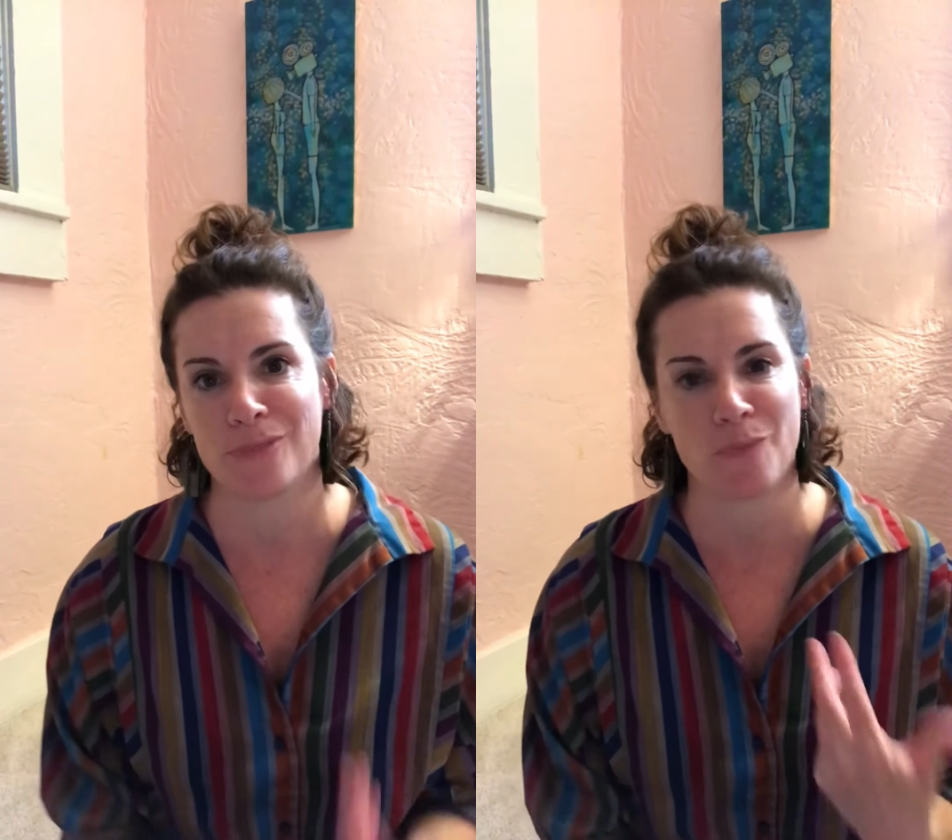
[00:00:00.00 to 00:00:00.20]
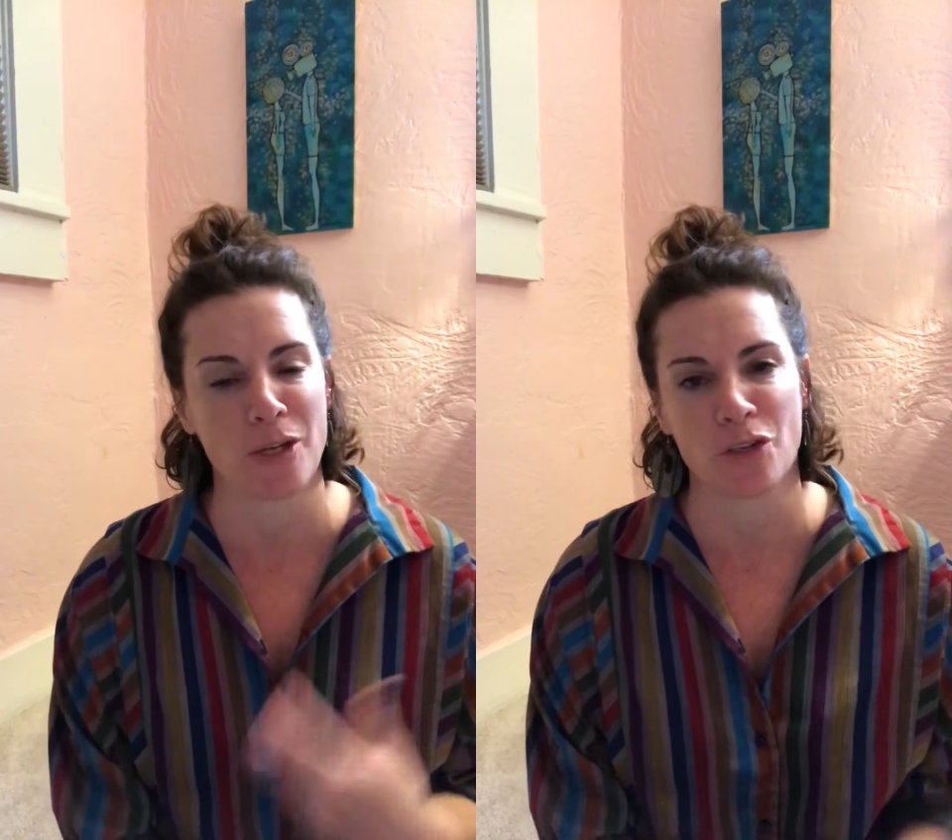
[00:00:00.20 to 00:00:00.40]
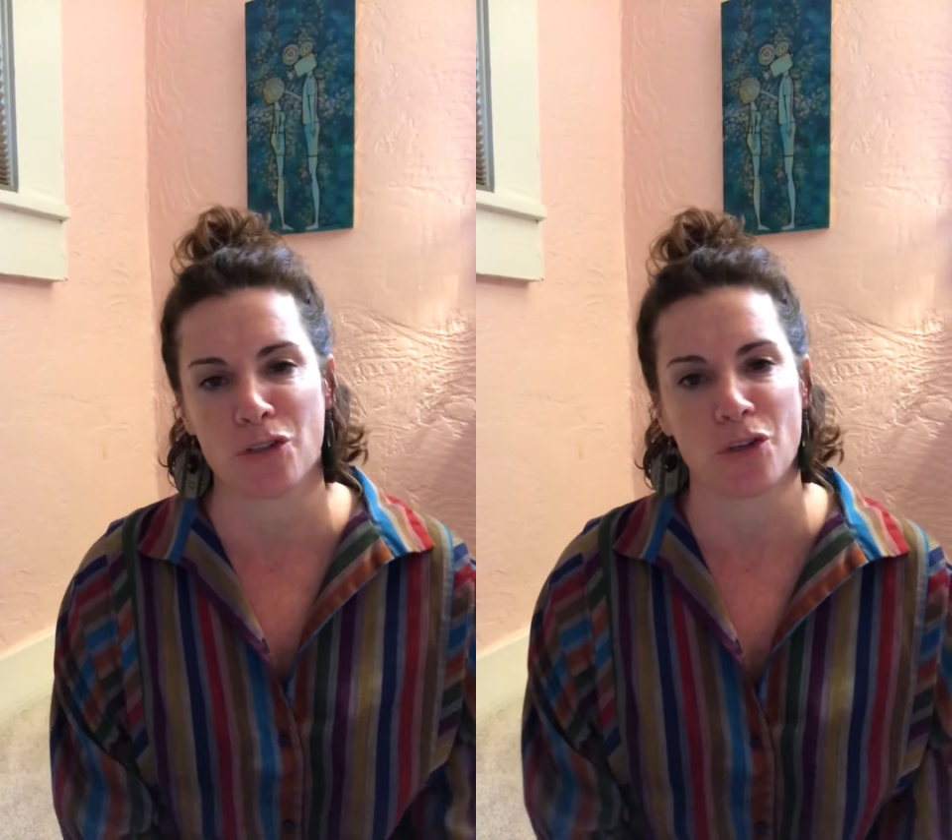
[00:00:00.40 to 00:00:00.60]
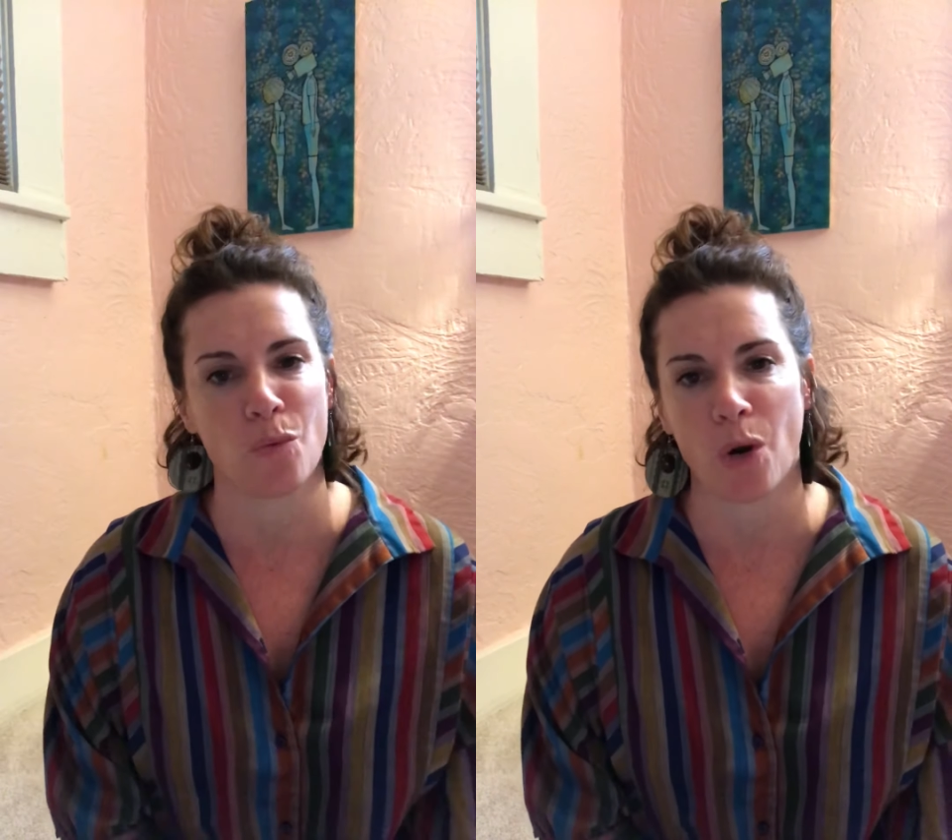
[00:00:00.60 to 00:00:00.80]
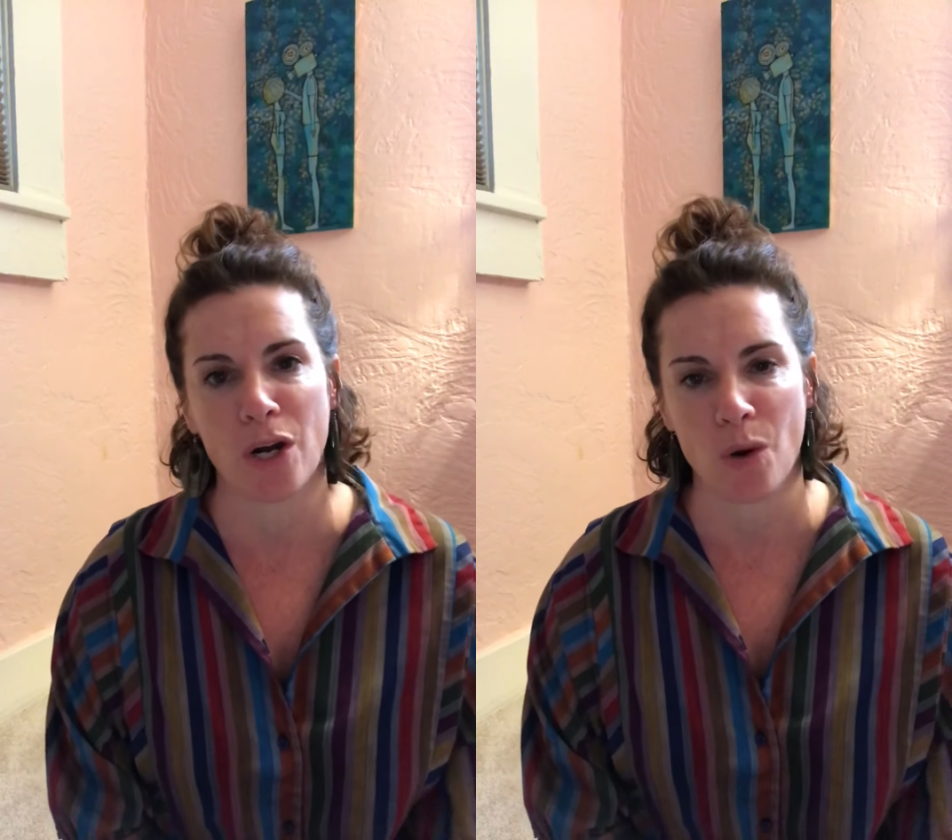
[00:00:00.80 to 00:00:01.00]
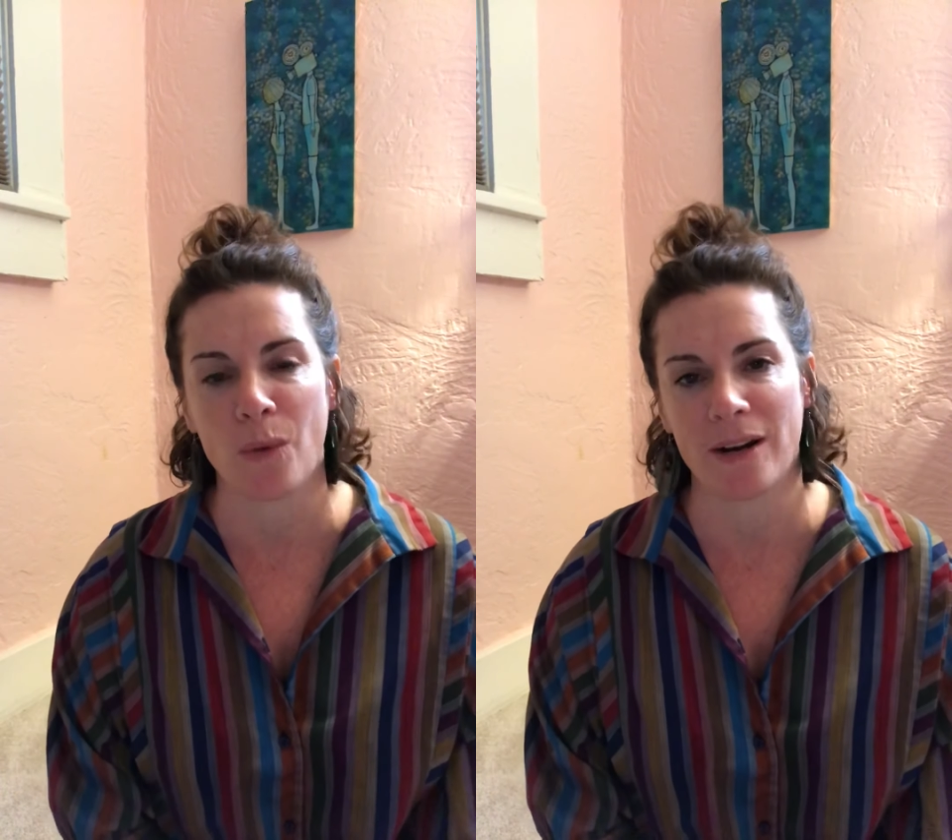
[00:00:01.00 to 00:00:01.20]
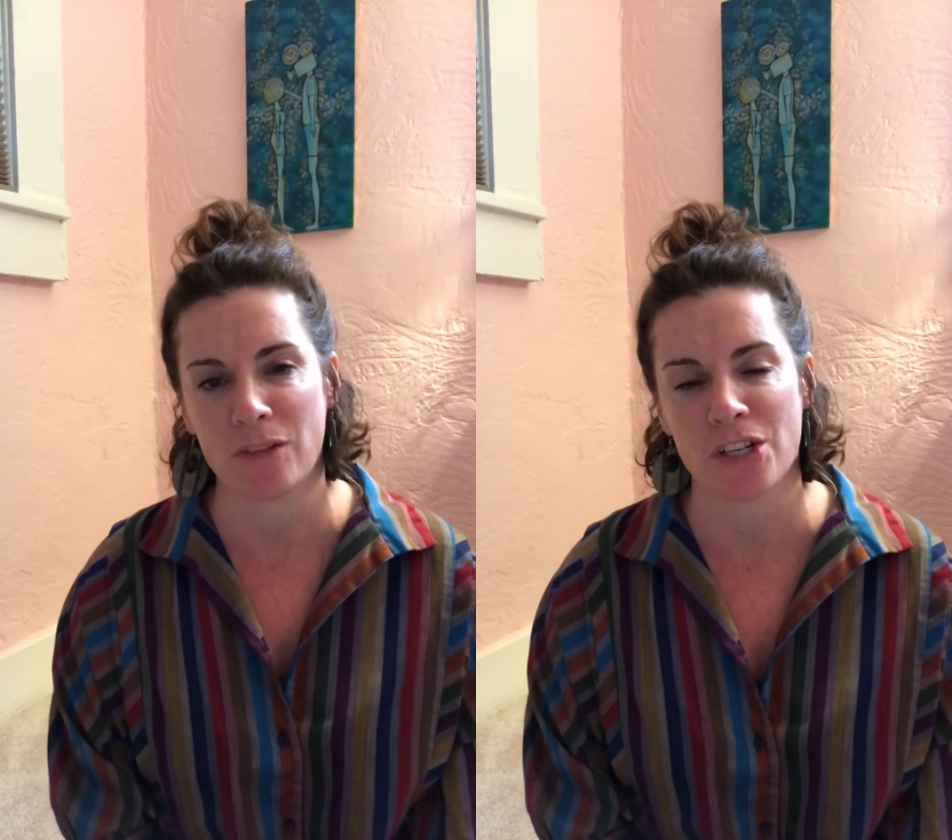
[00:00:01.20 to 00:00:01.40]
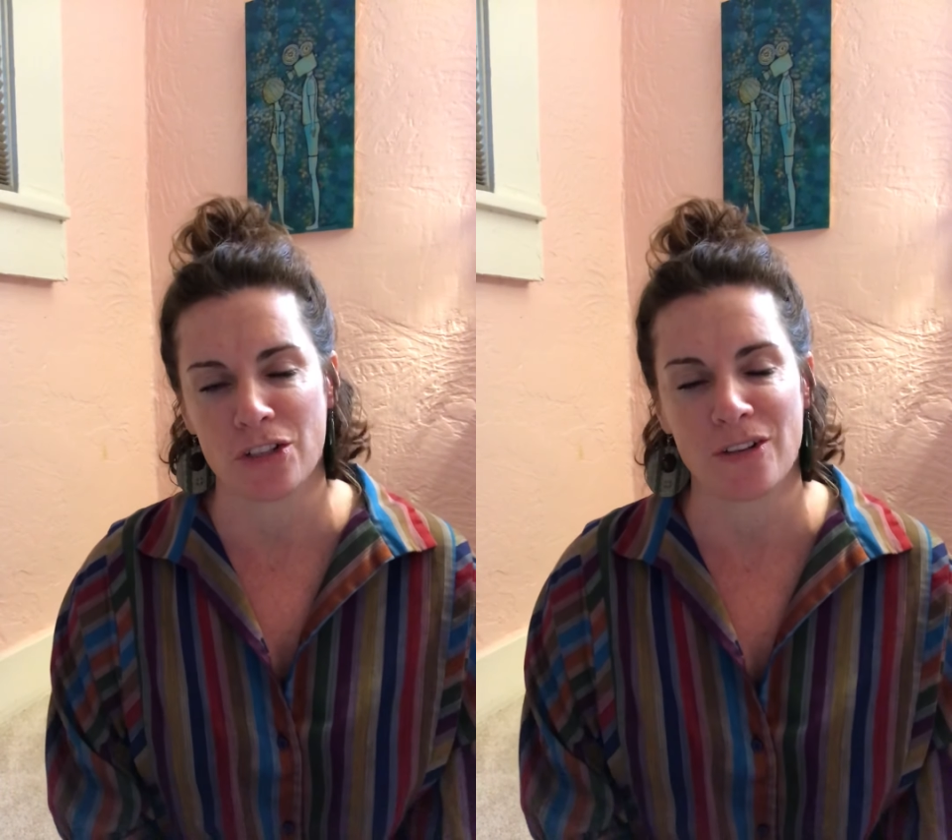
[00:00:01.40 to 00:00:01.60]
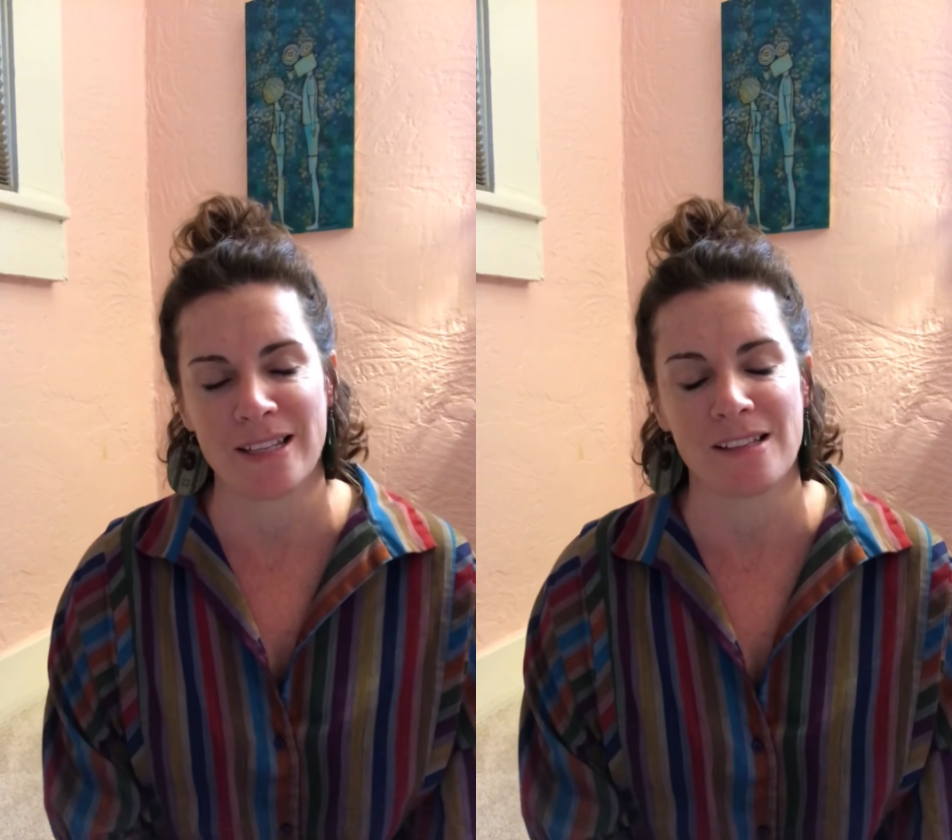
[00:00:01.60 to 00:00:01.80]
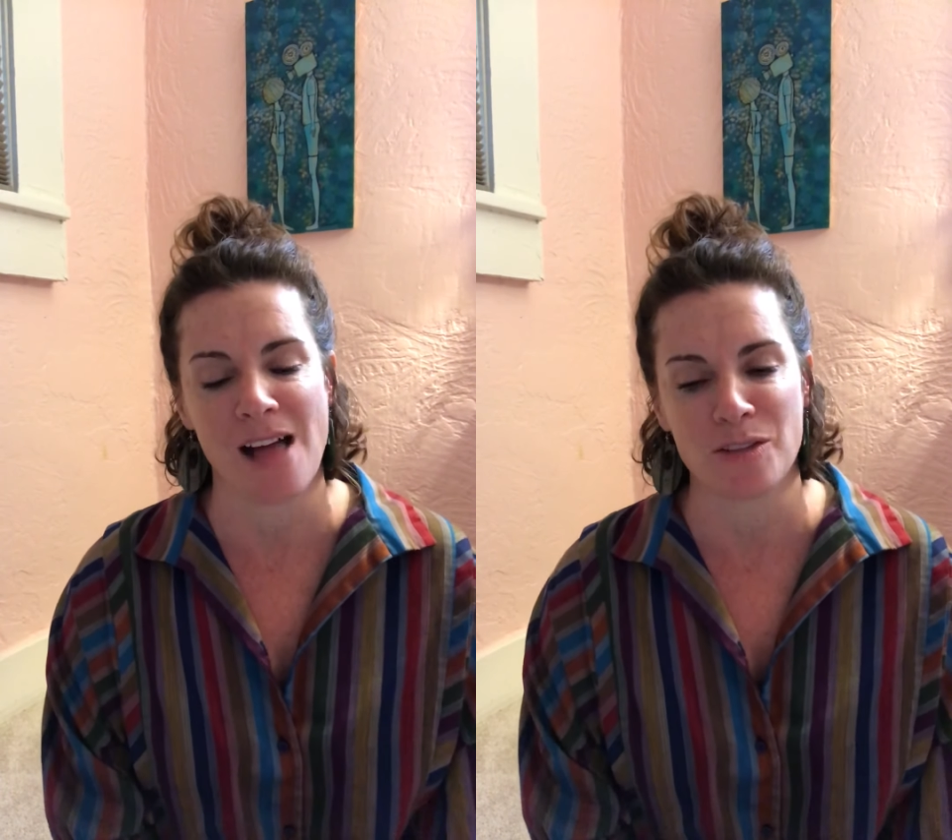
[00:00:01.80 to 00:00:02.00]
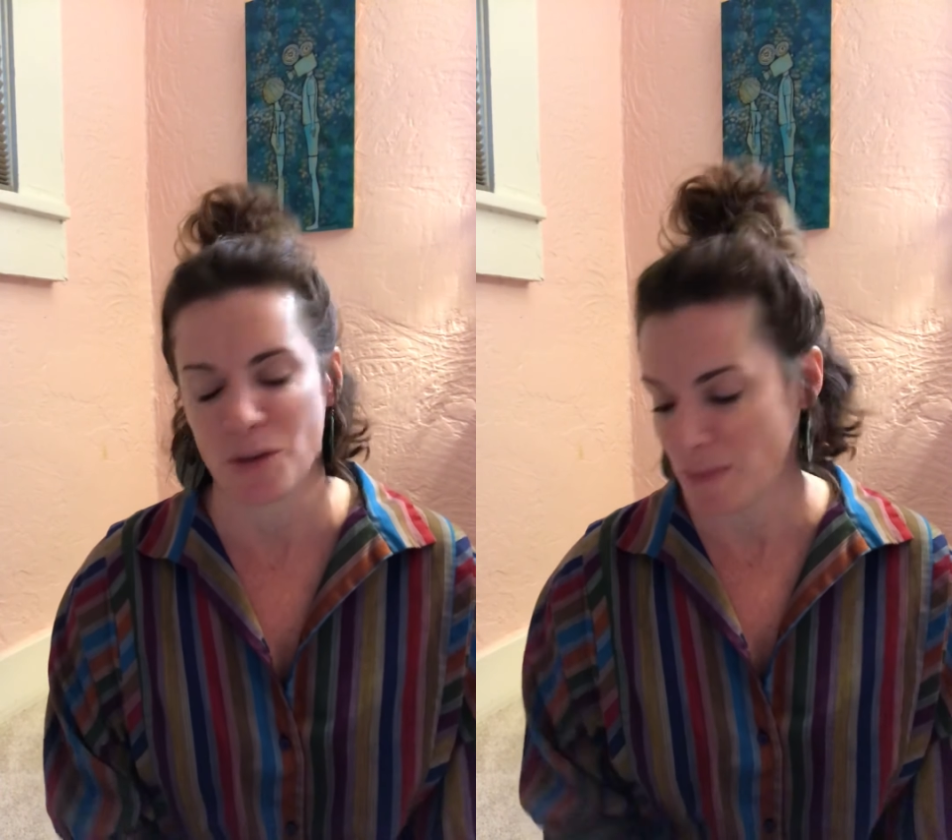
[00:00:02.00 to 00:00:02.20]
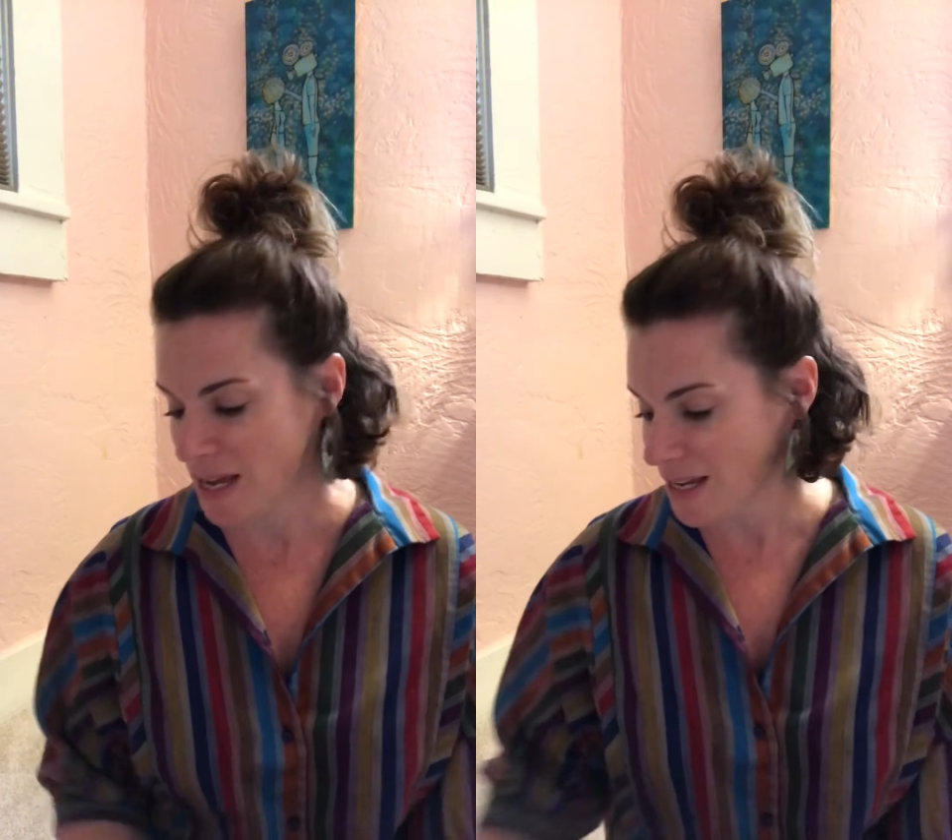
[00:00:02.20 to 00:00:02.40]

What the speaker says: specials or work or whatever you're doing in the classroom.